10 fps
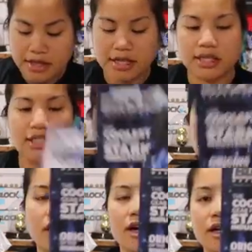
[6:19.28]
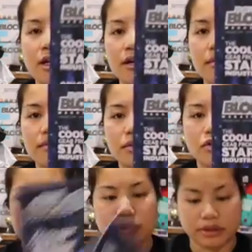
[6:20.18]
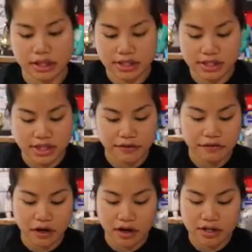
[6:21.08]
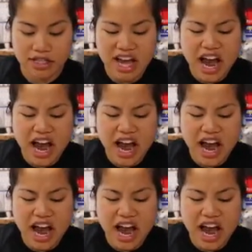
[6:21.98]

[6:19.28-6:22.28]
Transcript: they did start doing booklets instead of cards.